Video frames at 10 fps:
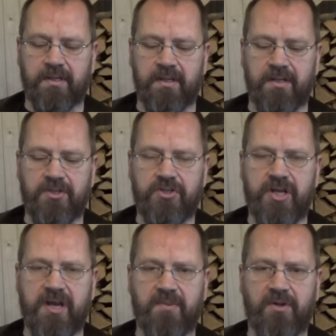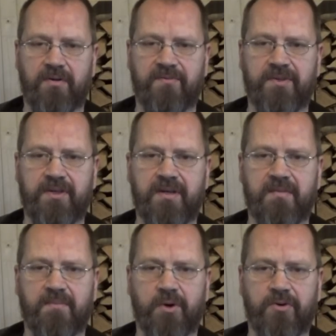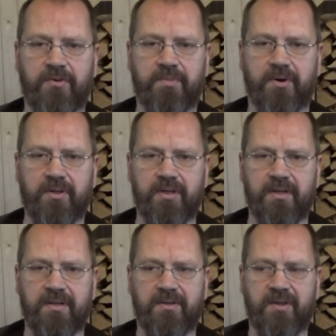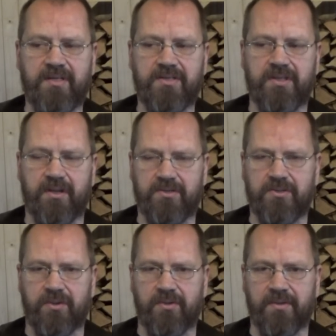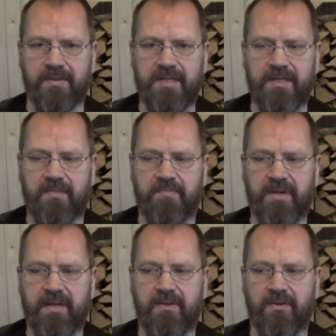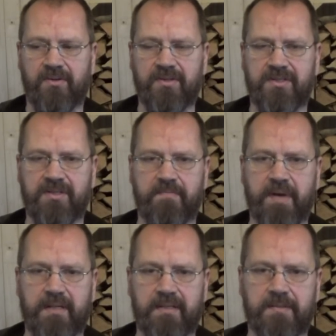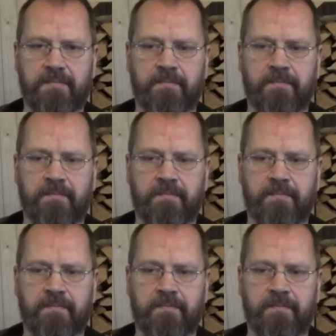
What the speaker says: The chairman of the moderate party, Kristersson, he appeared on this debate.